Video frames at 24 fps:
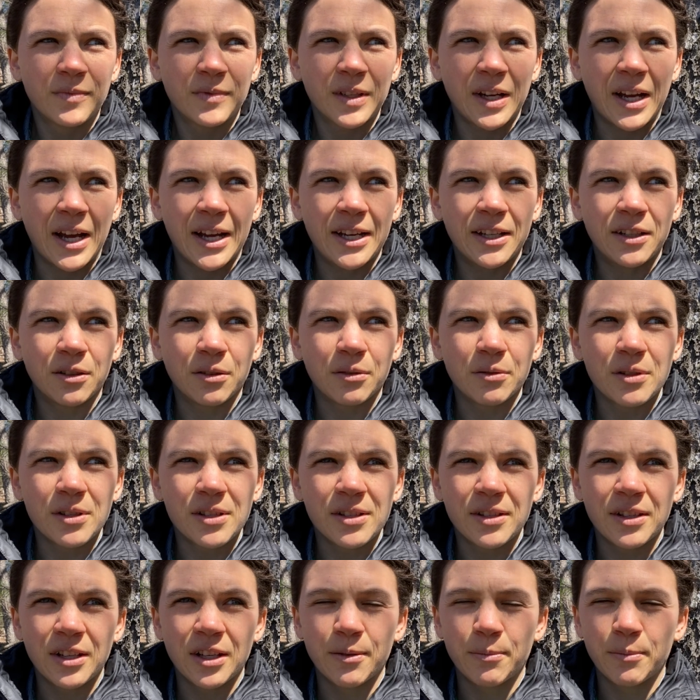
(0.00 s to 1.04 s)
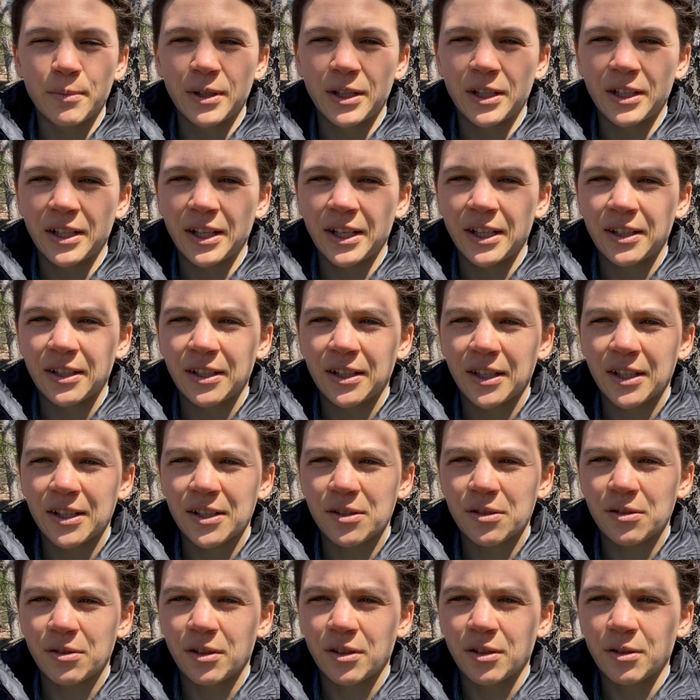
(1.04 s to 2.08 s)
I notice them and I
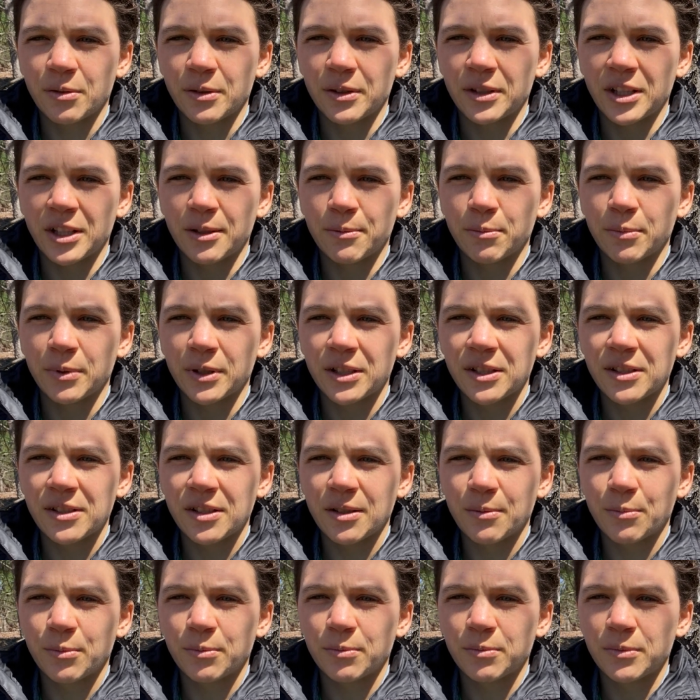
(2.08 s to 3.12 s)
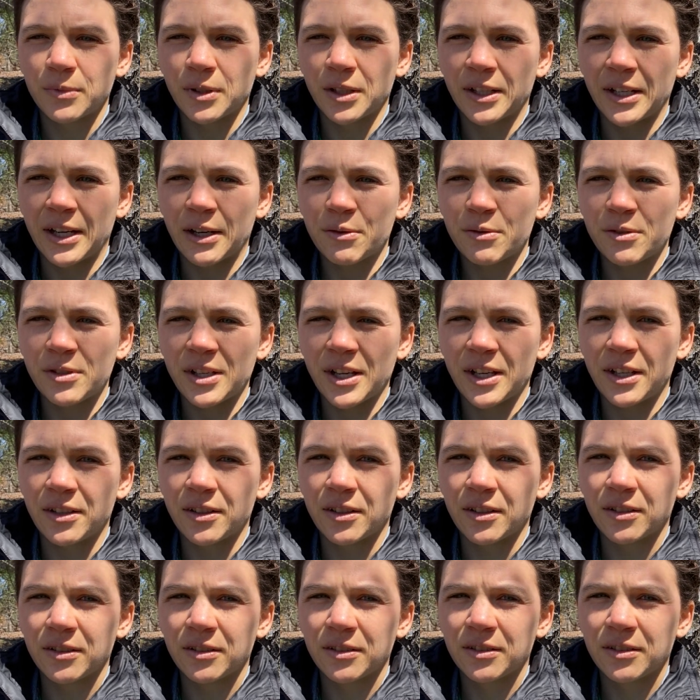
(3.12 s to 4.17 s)
struggle with them, but an
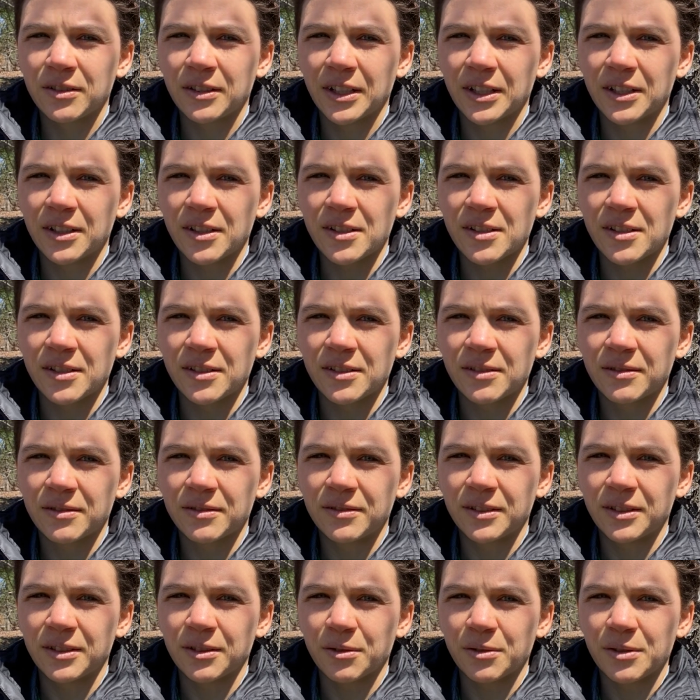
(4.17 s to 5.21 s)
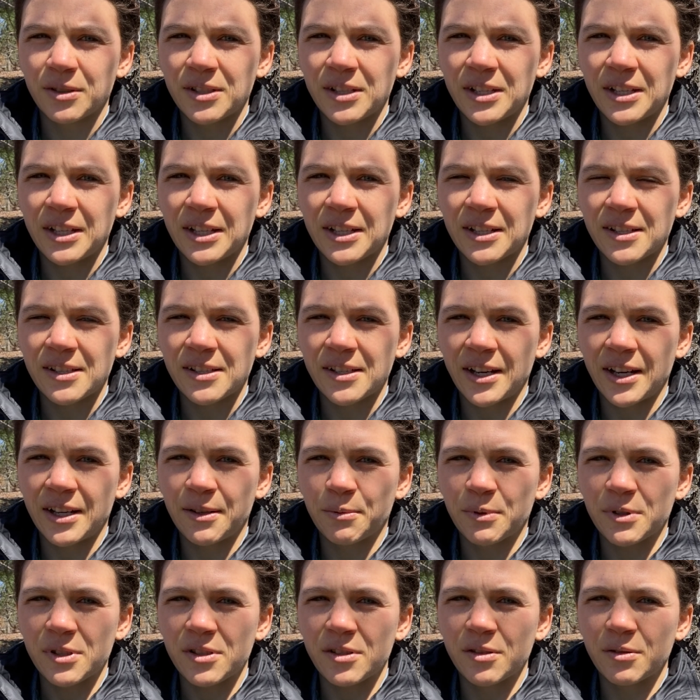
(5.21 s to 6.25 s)
outsider that doesn't, see inside
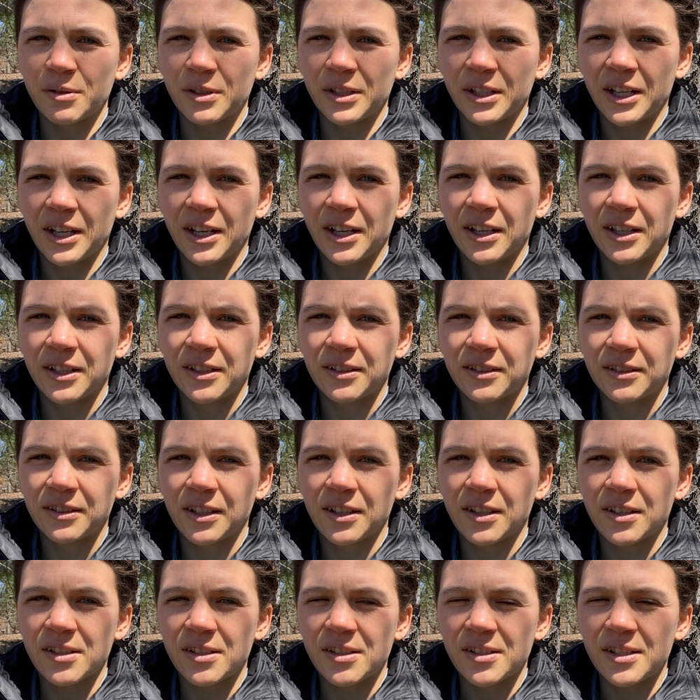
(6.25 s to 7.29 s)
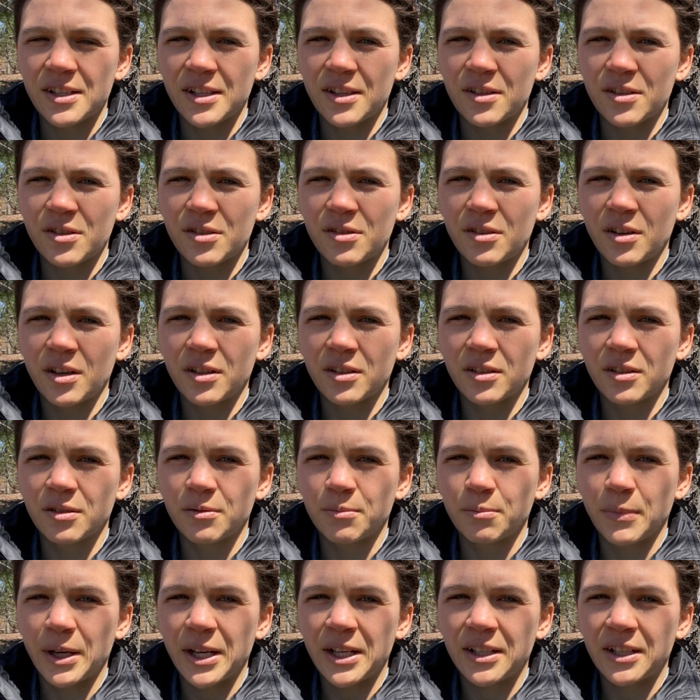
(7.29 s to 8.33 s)
what's going on and doesn't see the struggle
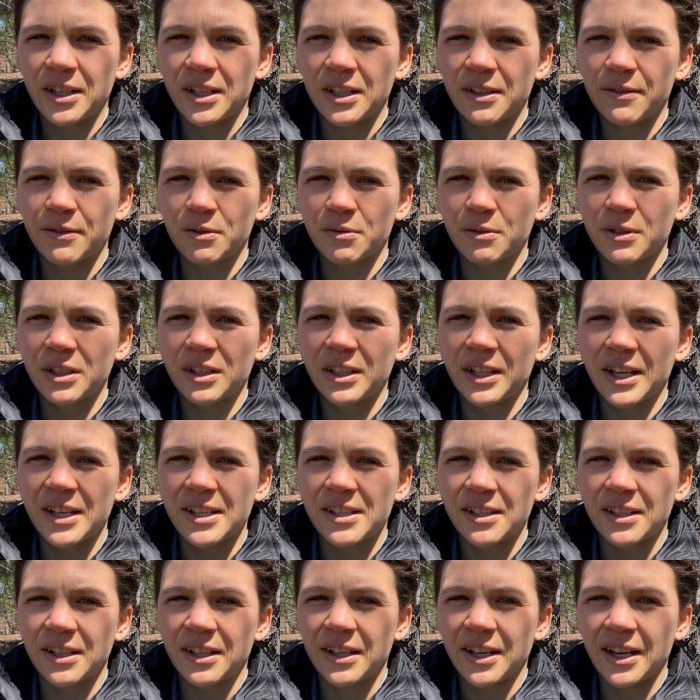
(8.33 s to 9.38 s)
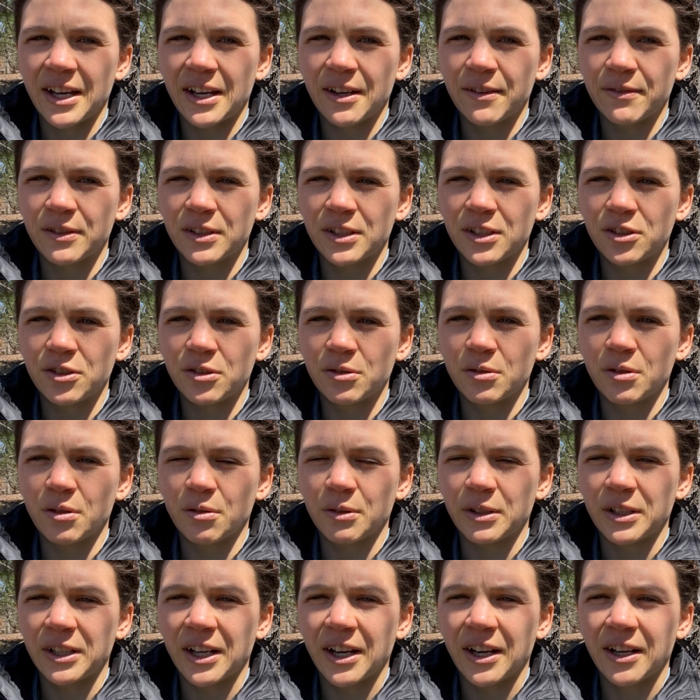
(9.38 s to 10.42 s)
might not even realize that I have an issue
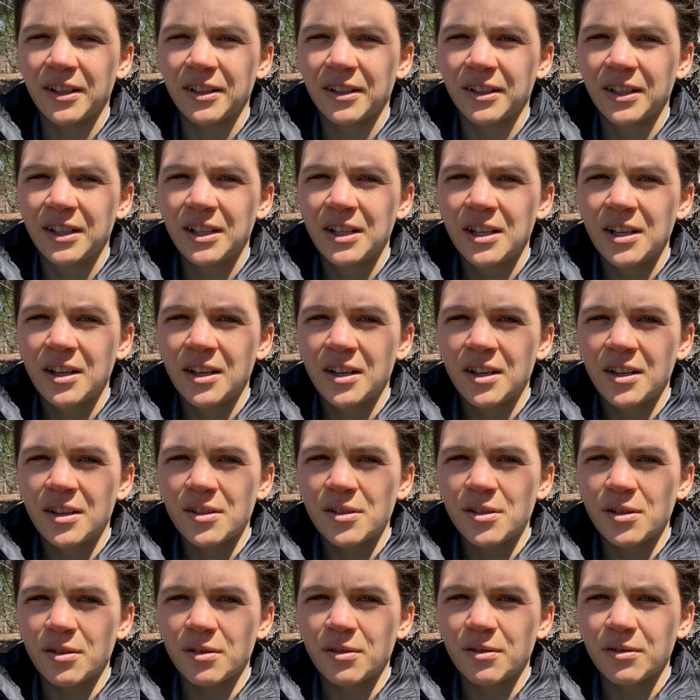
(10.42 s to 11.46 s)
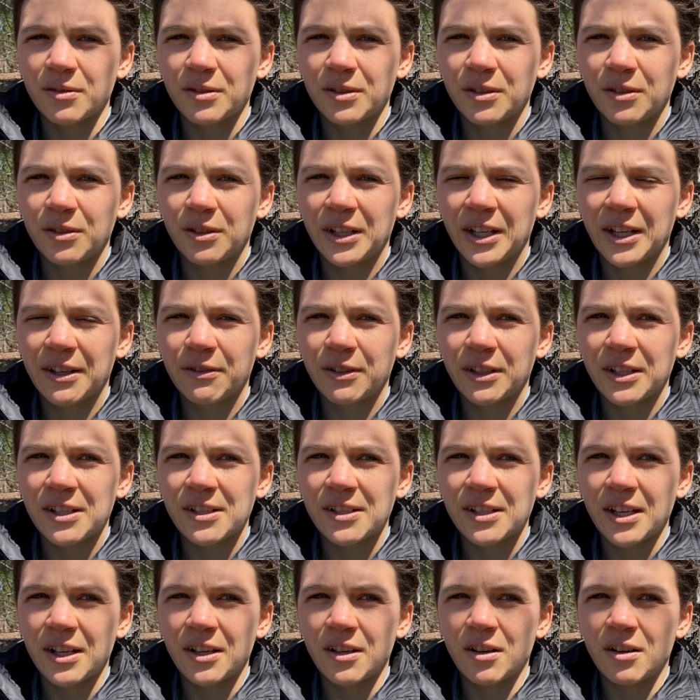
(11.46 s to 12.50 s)
going on. So you can't really
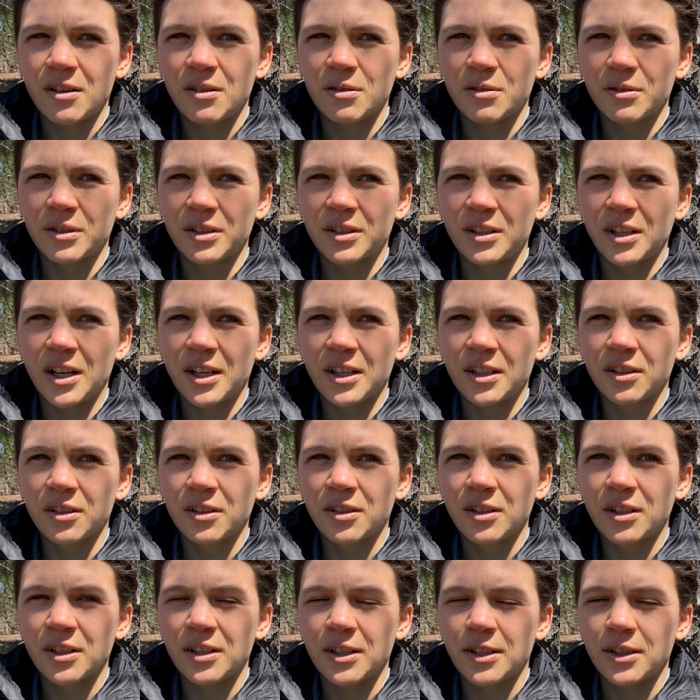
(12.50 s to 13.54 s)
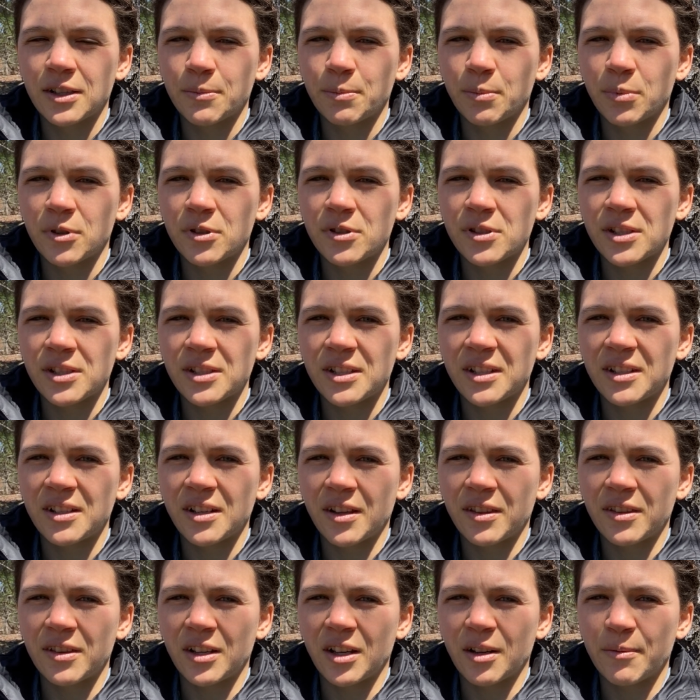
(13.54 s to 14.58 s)
say, oh, the dog alerted it and the person did
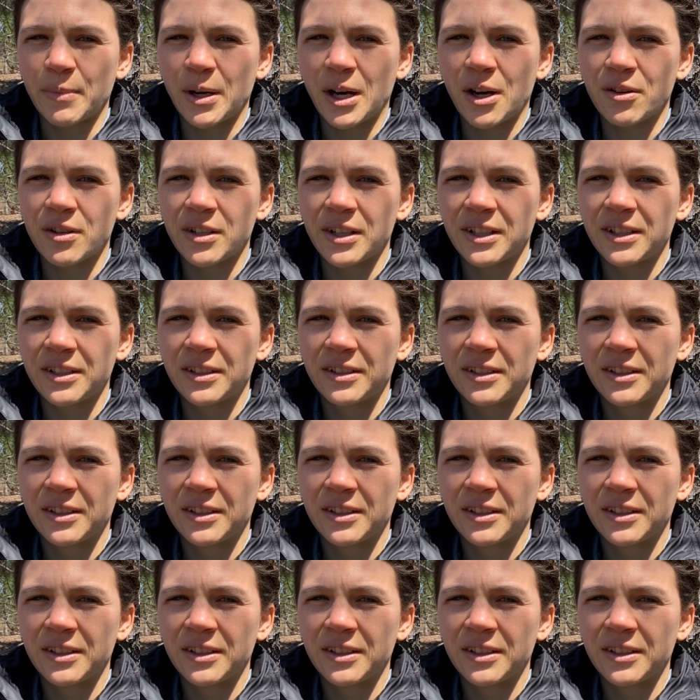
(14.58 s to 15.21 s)
nothing about it.